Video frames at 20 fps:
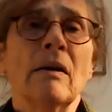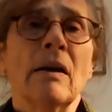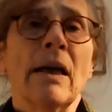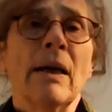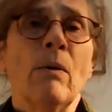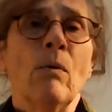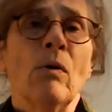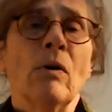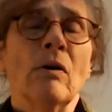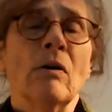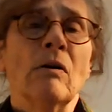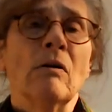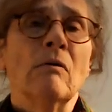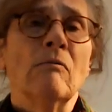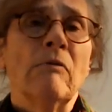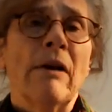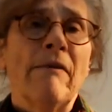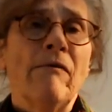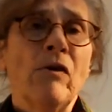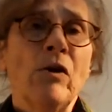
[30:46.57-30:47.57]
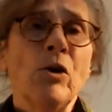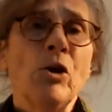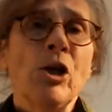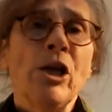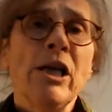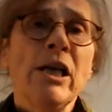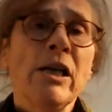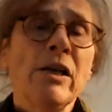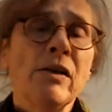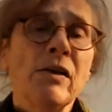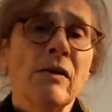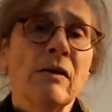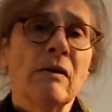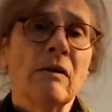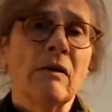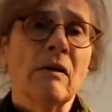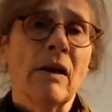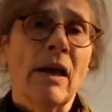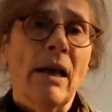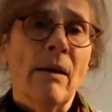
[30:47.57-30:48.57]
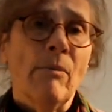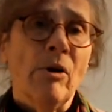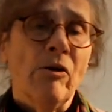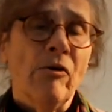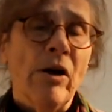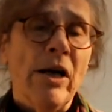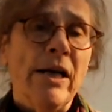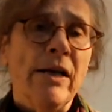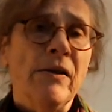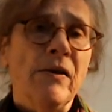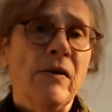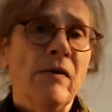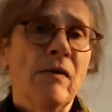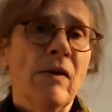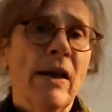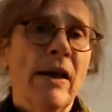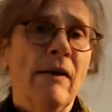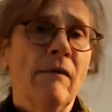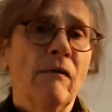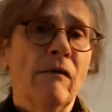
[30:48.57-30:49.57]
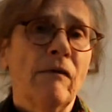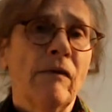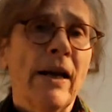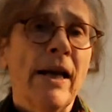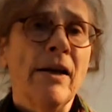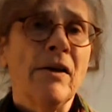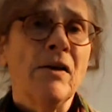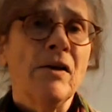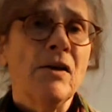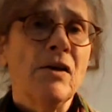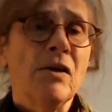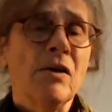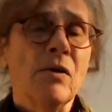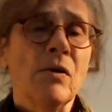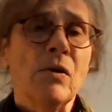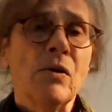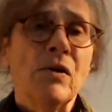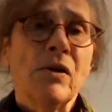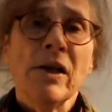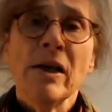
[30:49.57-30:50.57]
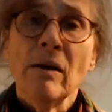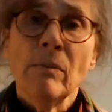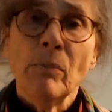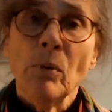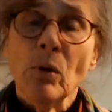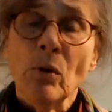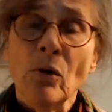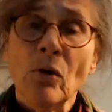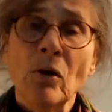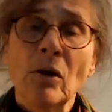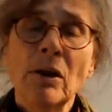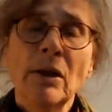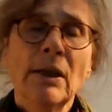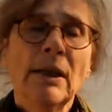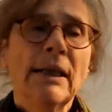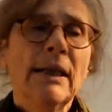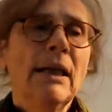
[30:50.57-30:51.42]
They were refugees and emigres, and they fled to Singapore.